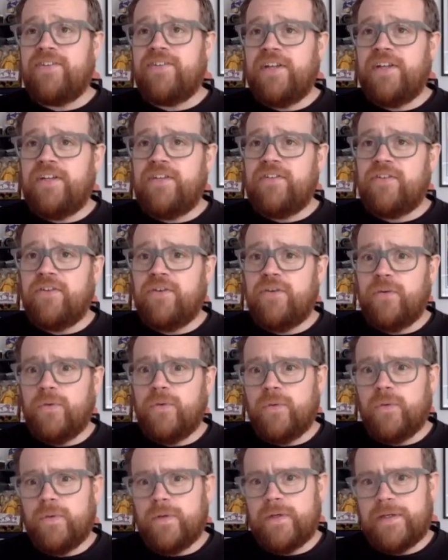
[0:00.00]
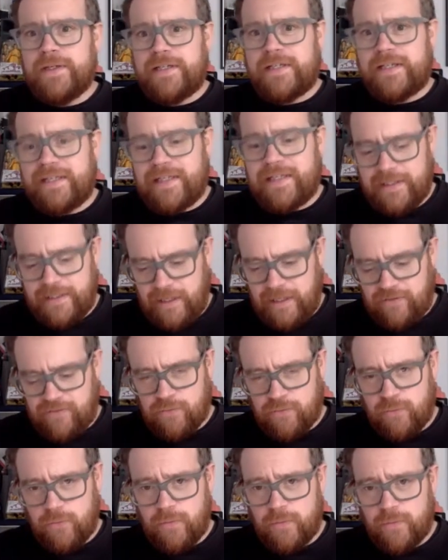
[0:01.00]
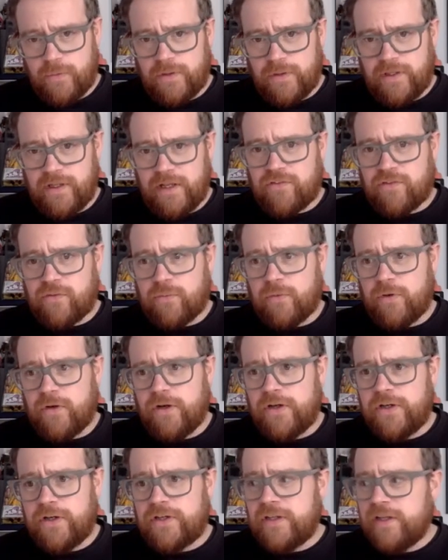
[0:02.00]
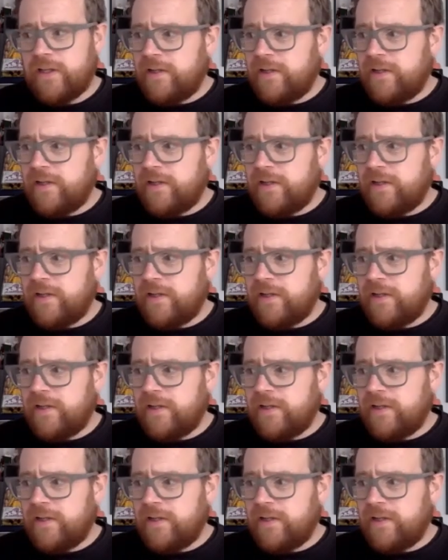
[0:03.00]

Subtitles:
they need to get to work,